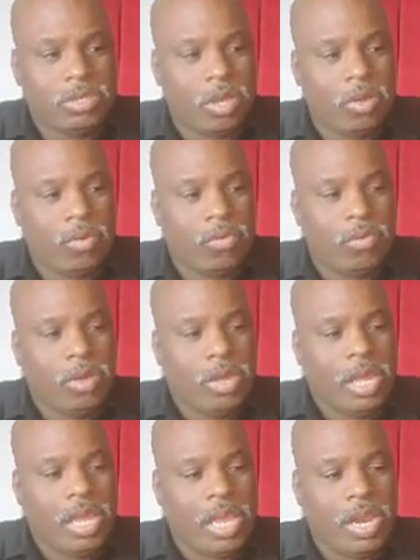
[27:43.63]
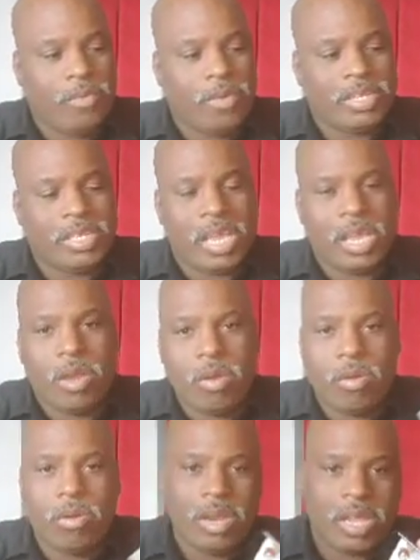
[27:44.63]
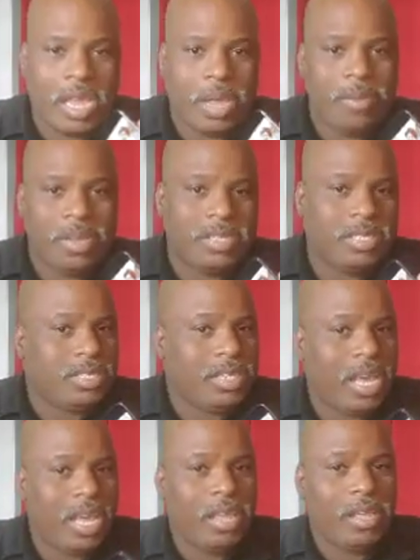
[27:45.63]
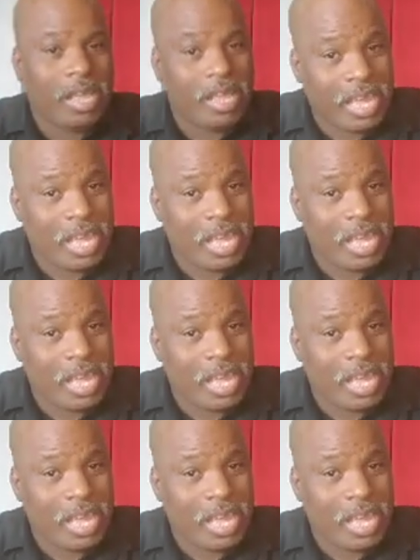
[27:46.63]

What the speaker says: So anyone say, oh, the camera is the same.